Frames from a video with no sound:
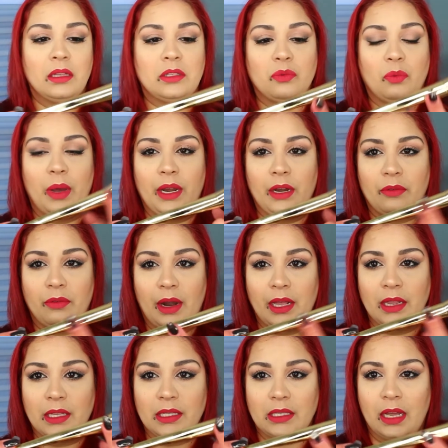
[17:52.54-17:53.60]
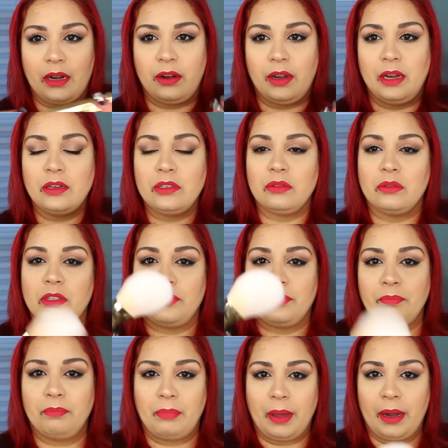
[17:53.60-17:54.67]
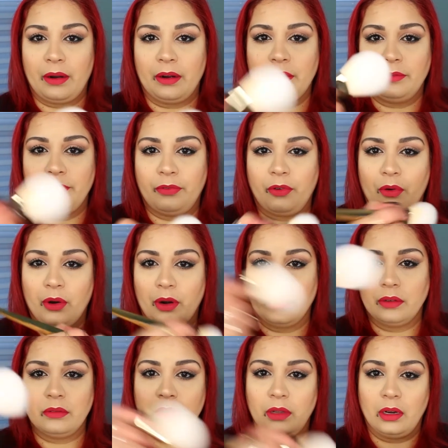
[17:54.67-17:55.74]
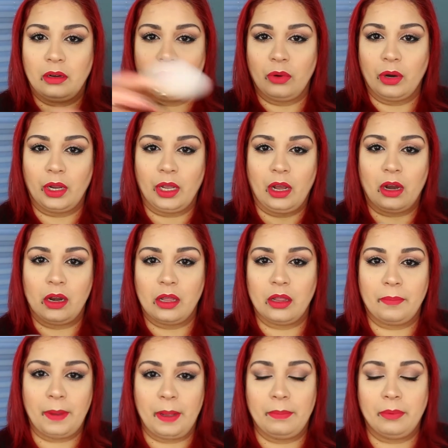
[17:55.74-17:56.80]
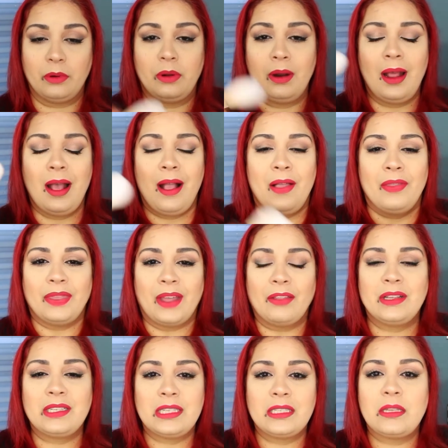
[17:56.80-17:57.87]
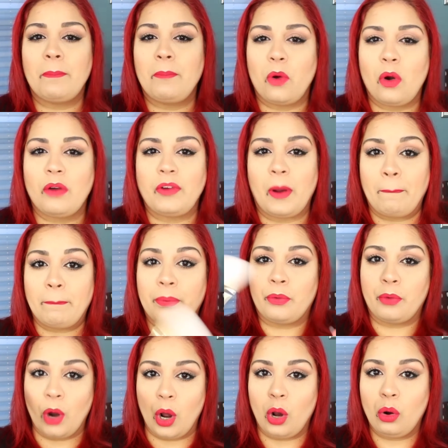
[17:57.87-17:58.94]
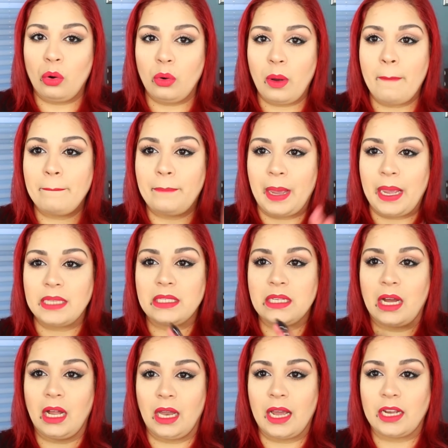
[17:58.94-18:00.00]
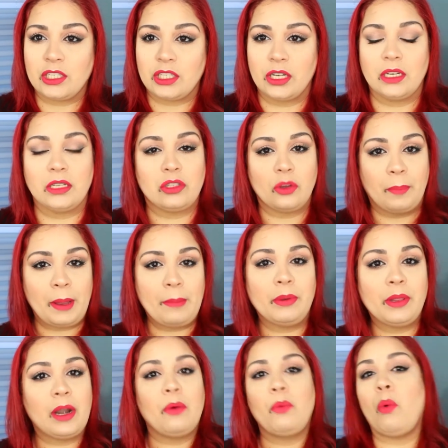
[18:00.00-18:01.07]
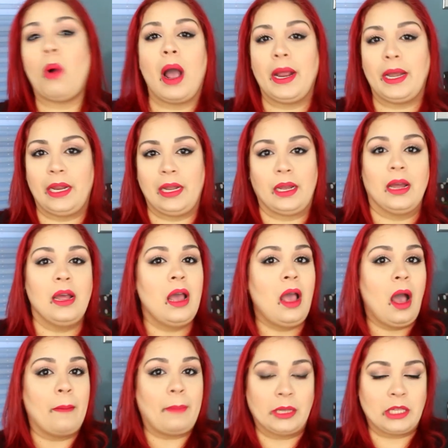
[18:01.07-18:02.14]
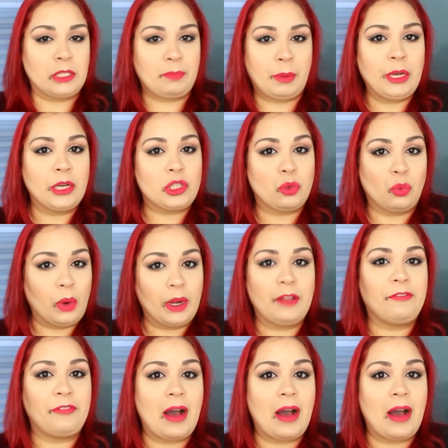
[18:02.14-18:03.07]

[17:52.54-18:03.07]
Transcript: It's weighted right in the center here, so it's better for, you know, working on other people. Now, this is more of a pro-based collection. So people that are whining about this being a $25,